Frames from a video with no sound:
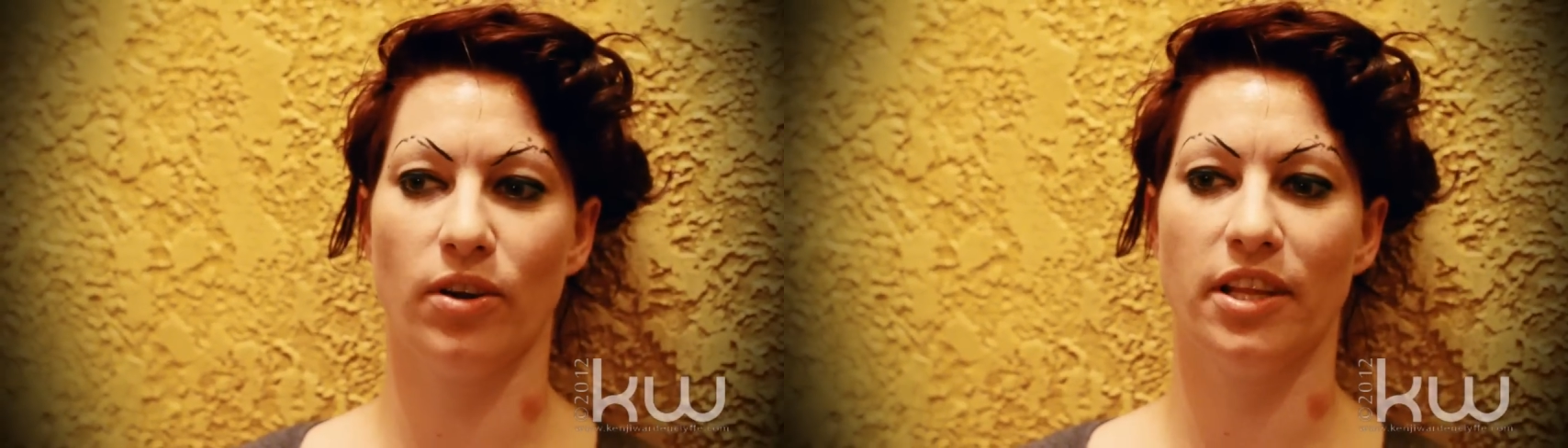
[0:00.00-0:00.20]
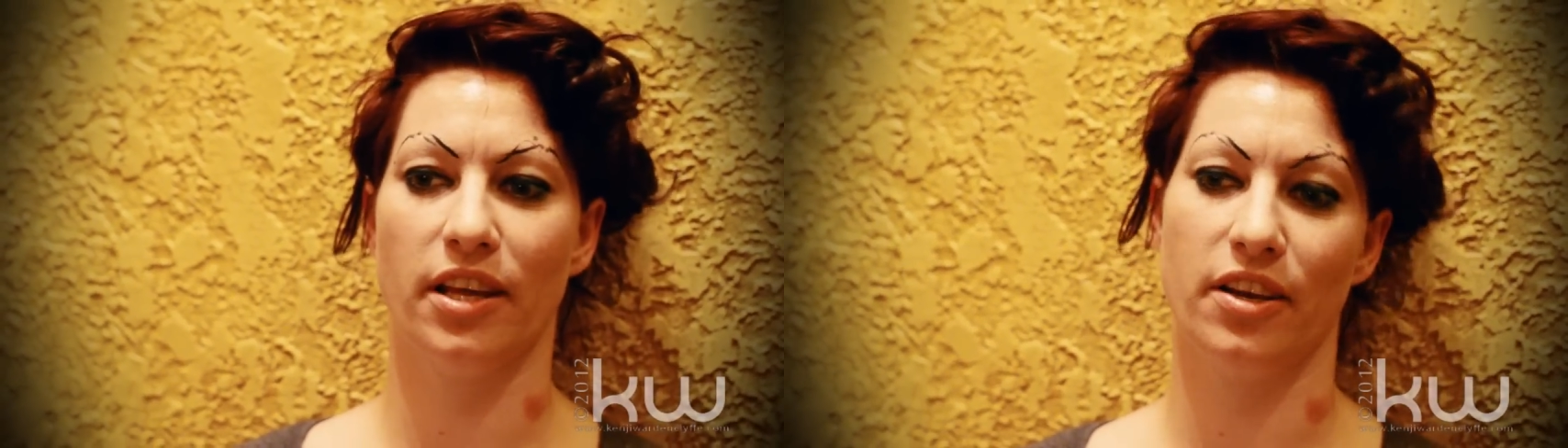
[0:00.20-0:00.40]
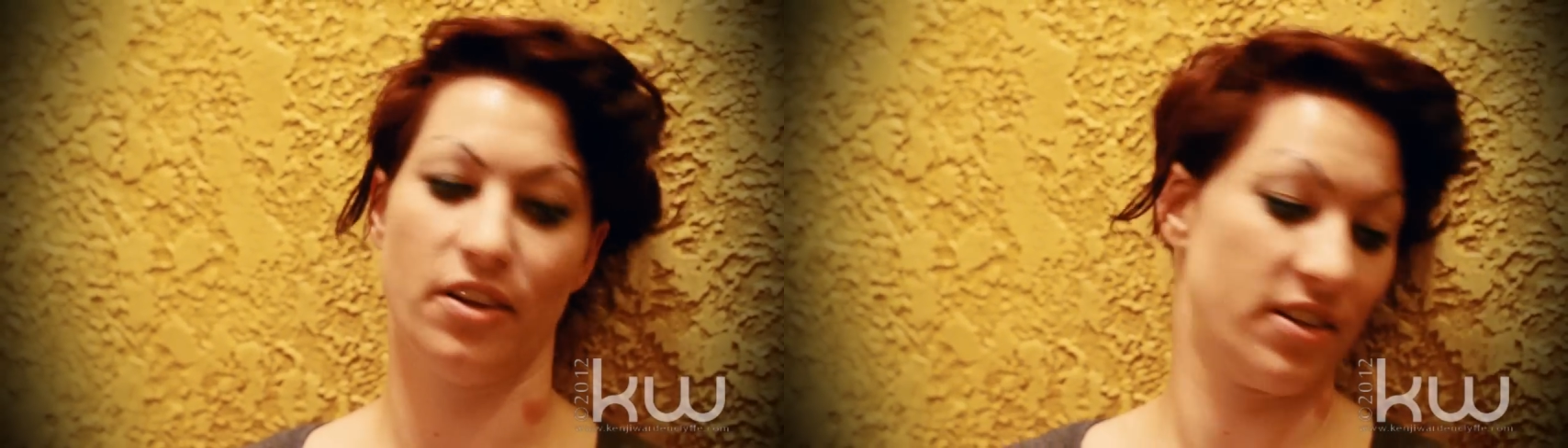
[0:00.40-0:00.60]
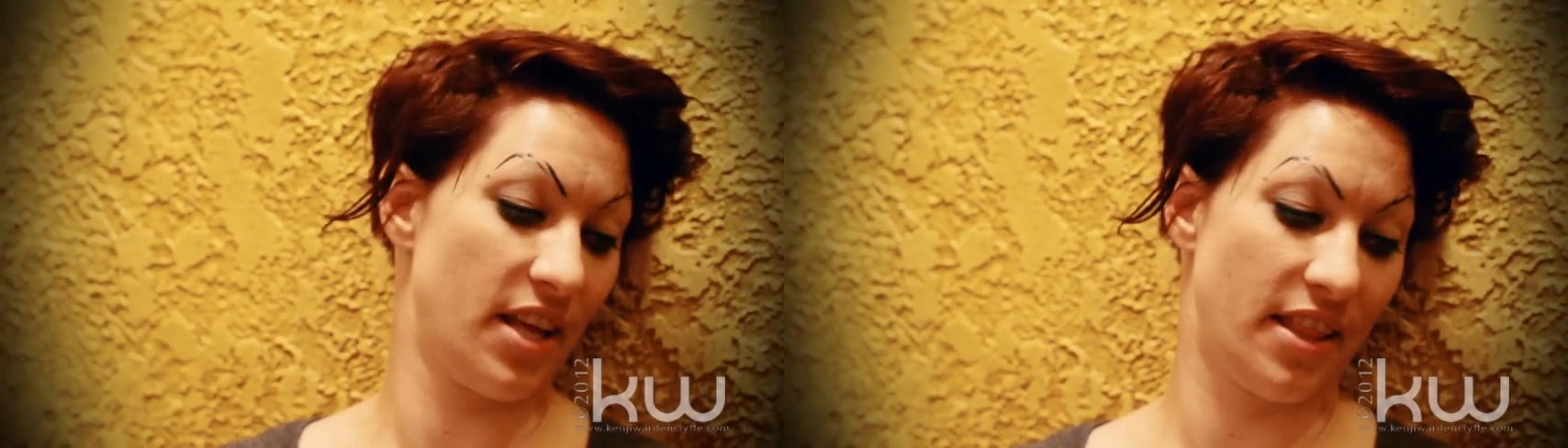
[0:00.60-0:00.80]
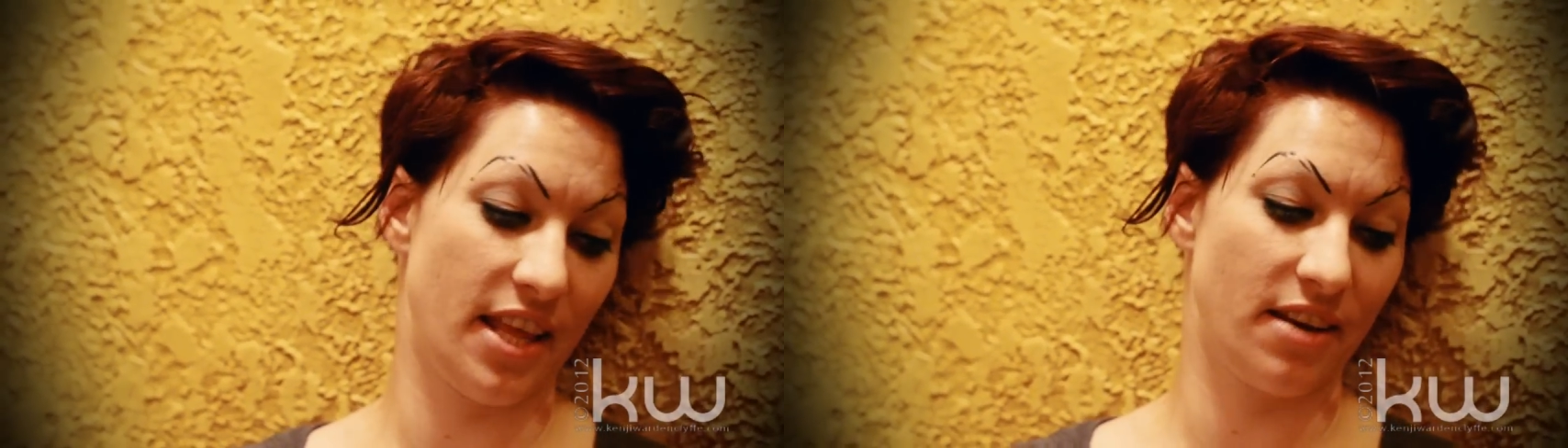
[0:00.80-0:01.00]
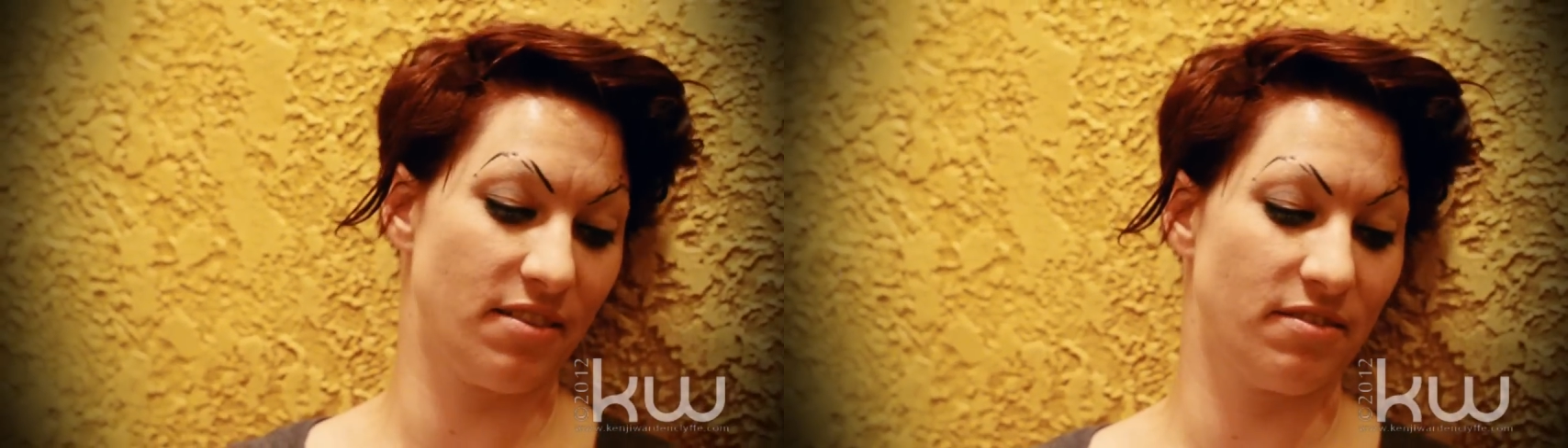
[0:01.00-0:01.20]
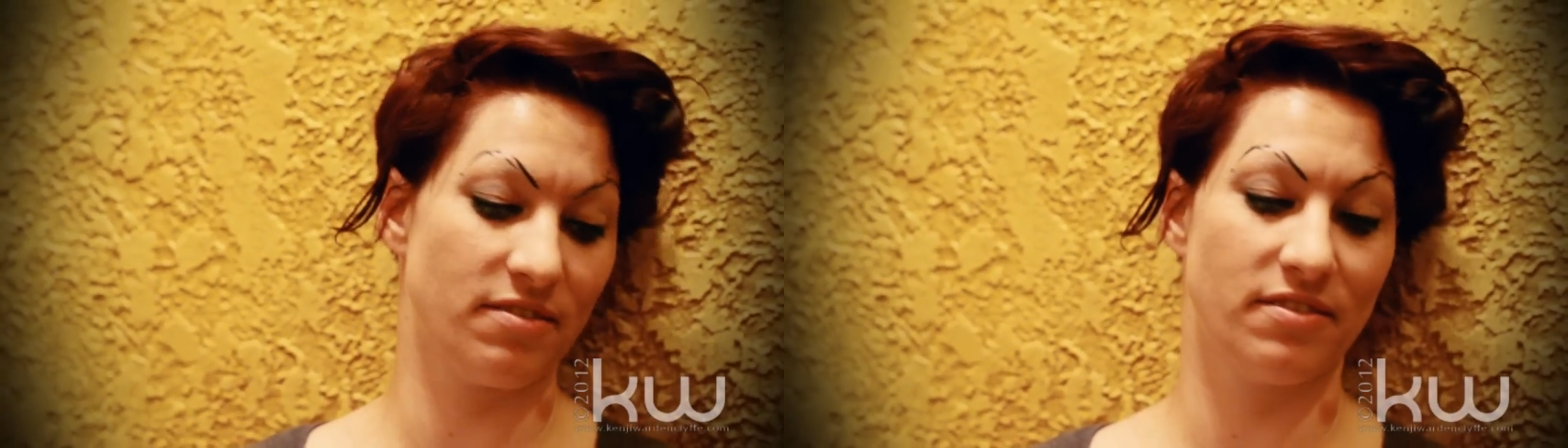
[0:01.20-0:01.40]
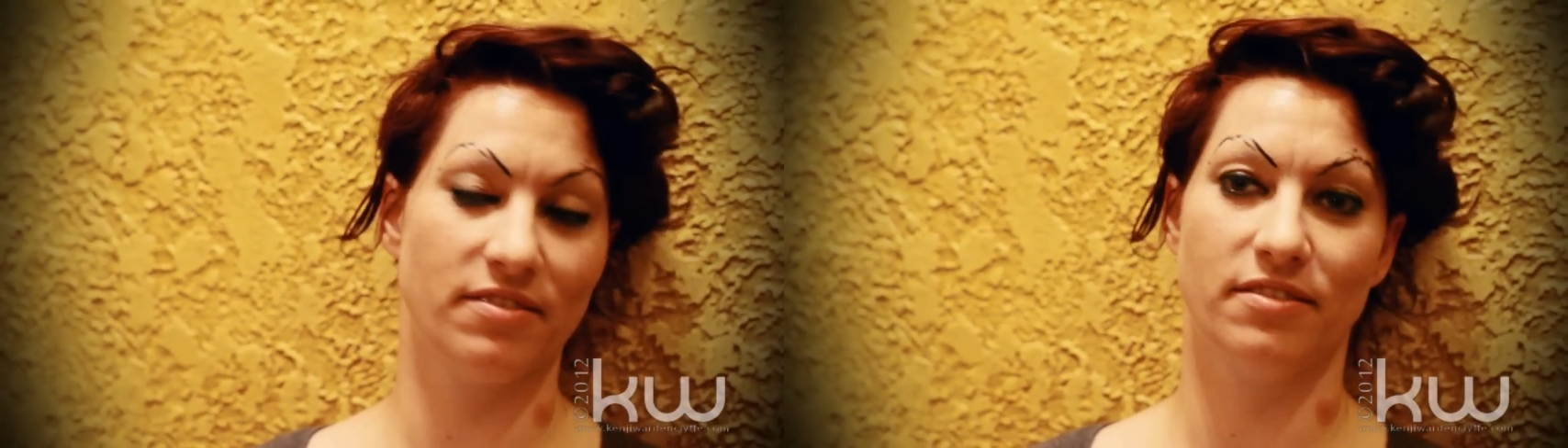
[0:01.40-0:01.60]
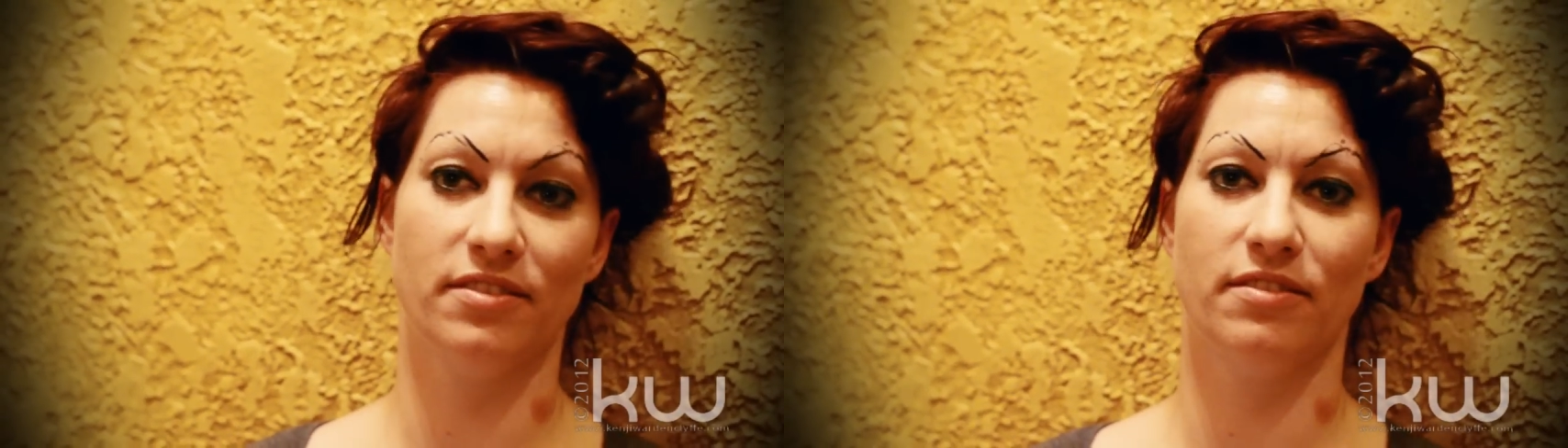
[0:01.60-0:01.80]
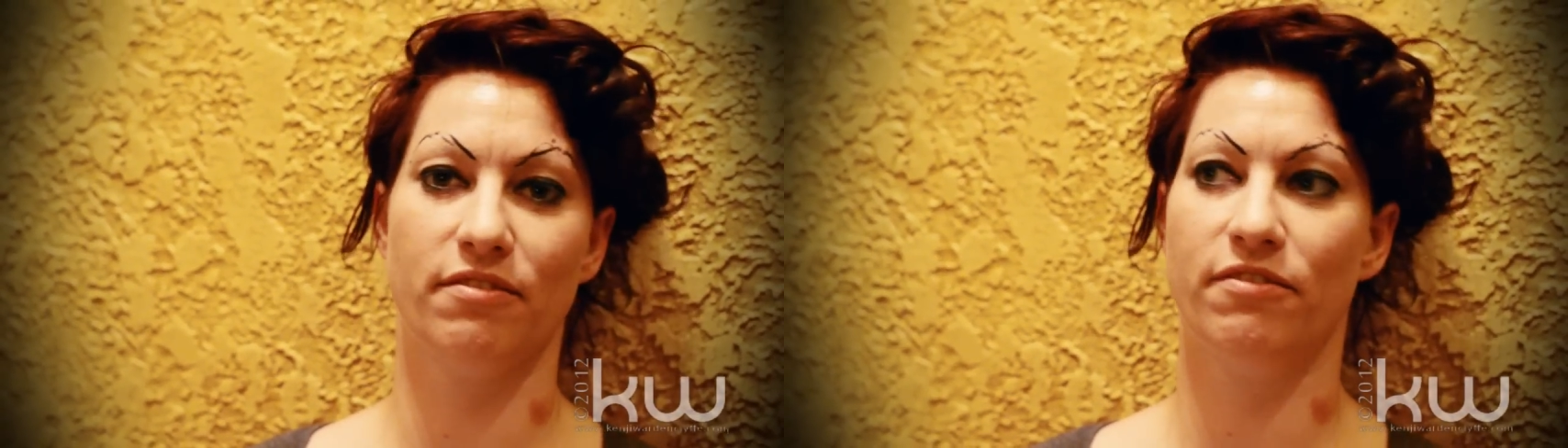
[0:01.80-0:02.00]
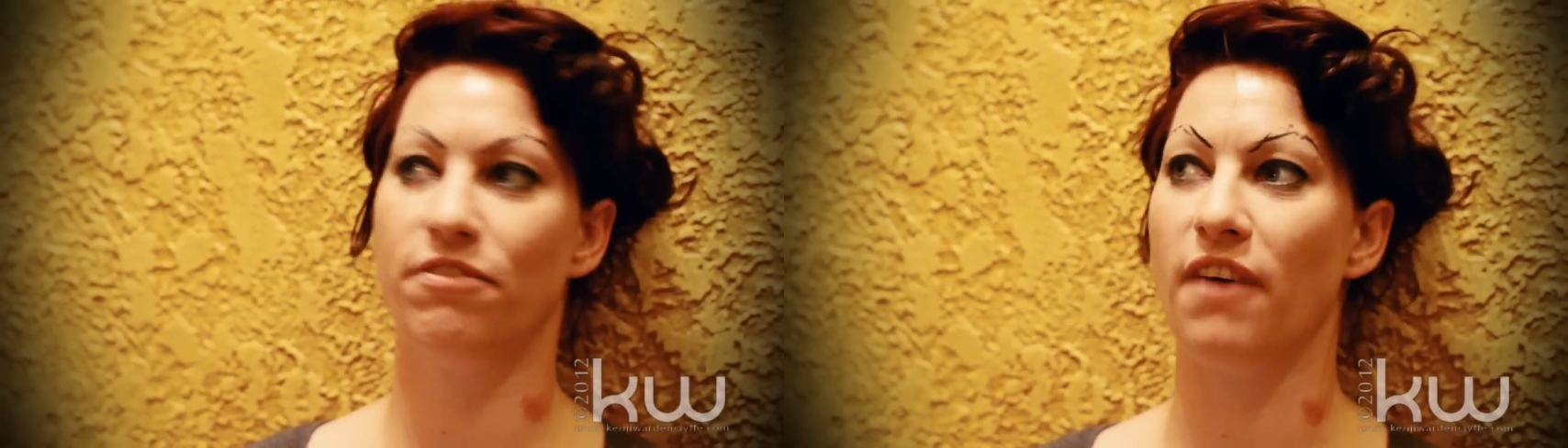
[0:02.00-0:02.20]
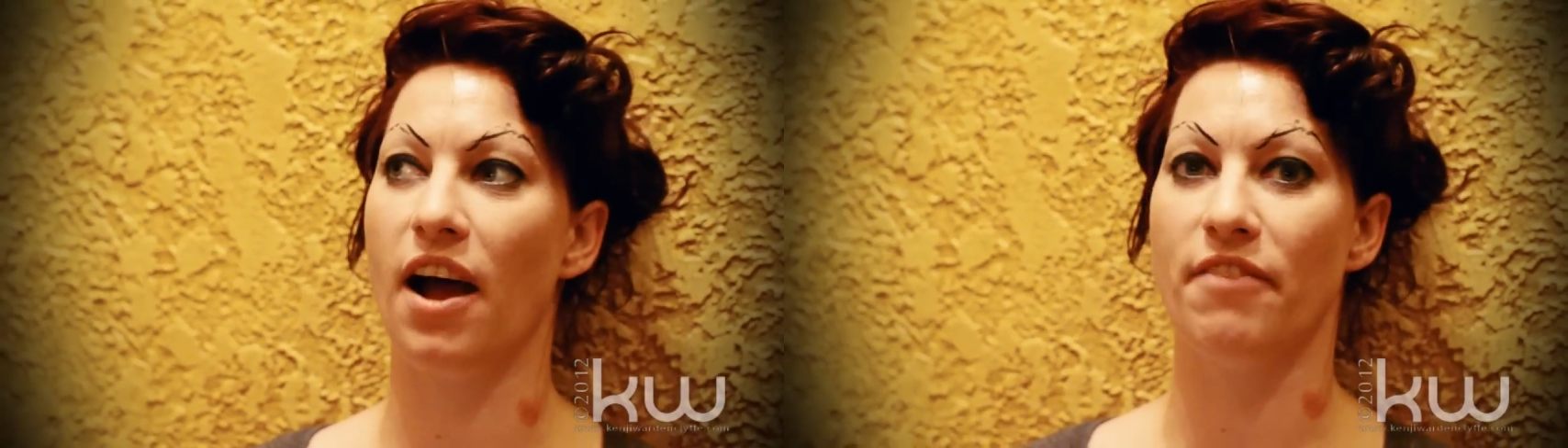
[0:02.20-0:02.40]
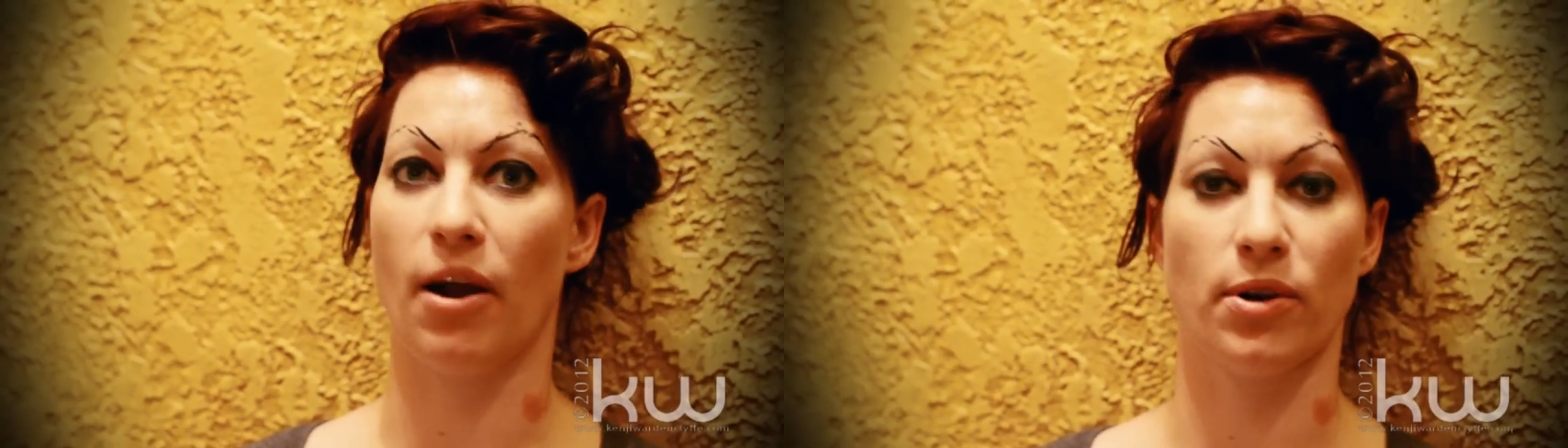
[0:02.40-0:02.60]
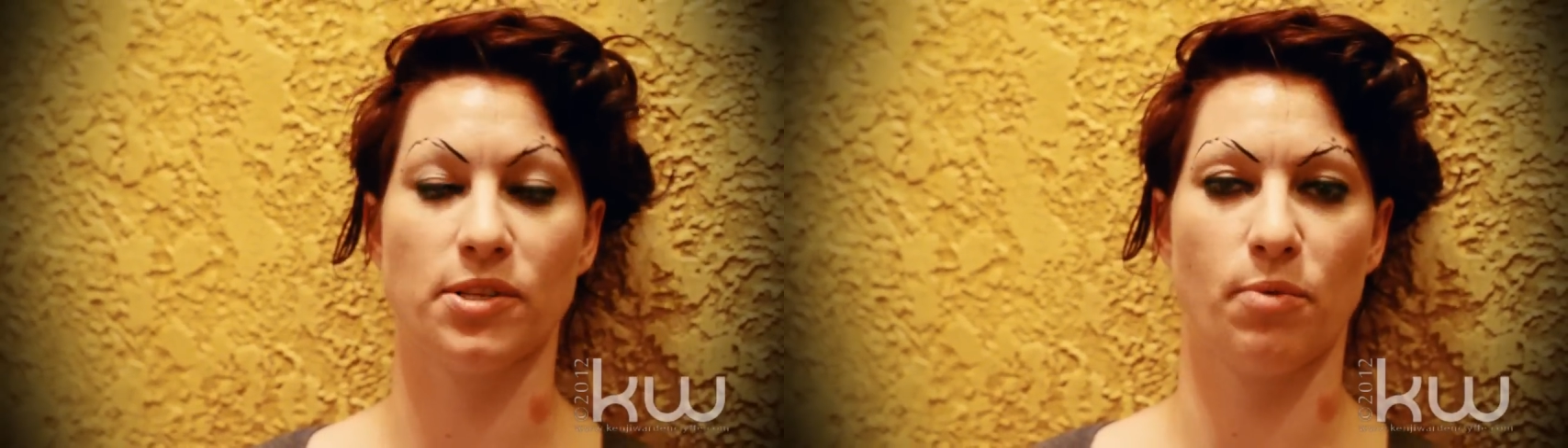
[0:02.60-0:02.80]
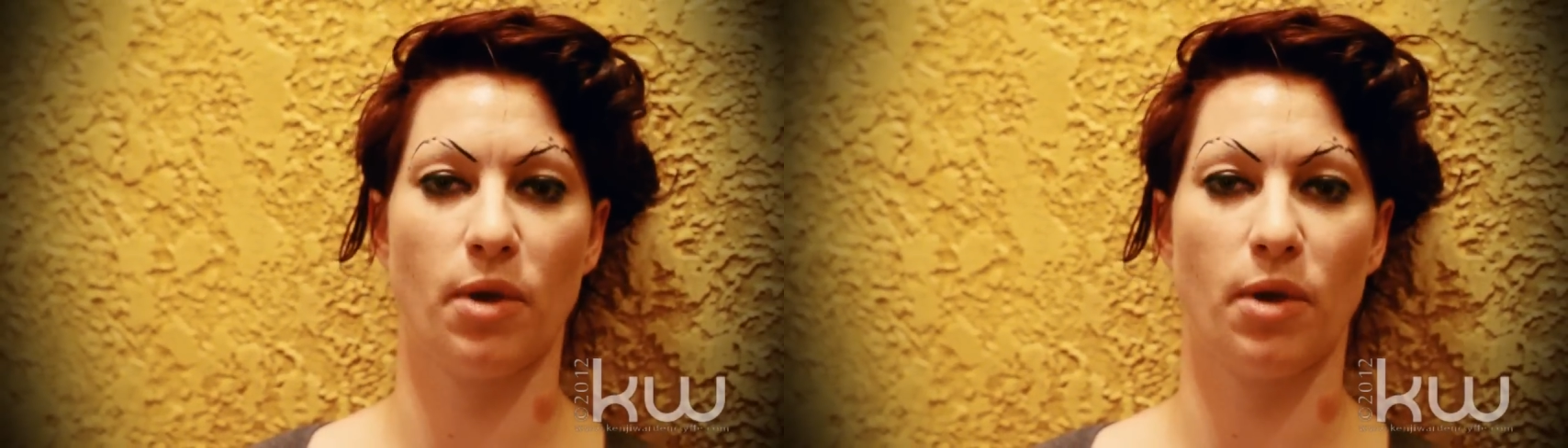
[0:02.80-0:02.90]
and then 5 hours